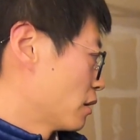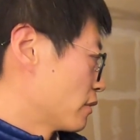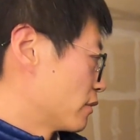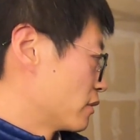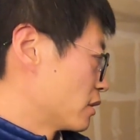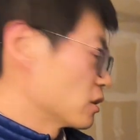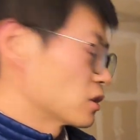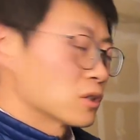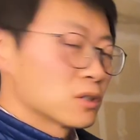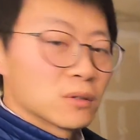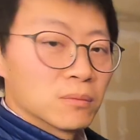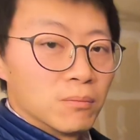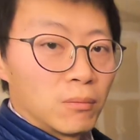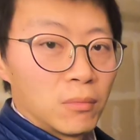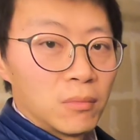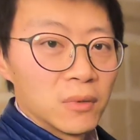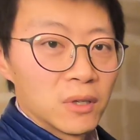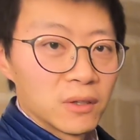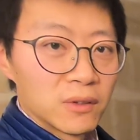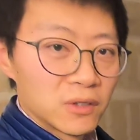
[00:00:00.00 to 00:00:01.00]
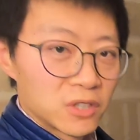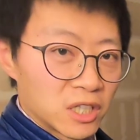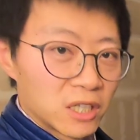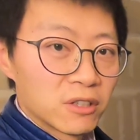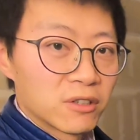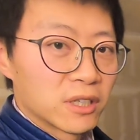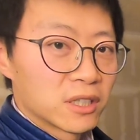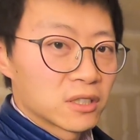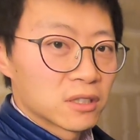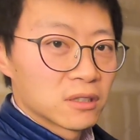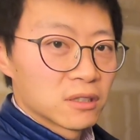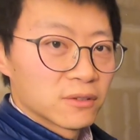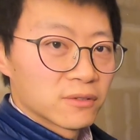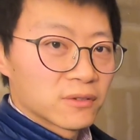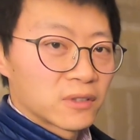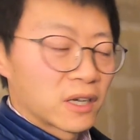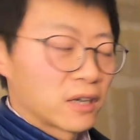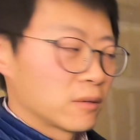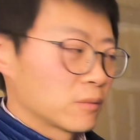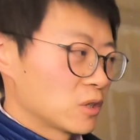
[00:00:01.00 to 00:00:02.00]
This generation
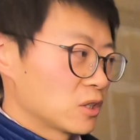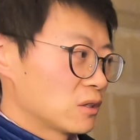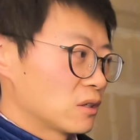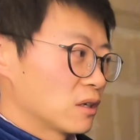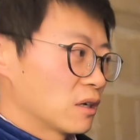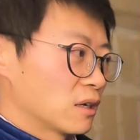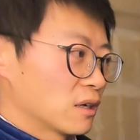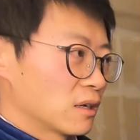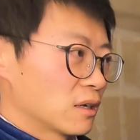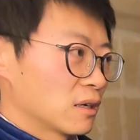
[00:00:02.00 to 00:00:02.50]
of Cayman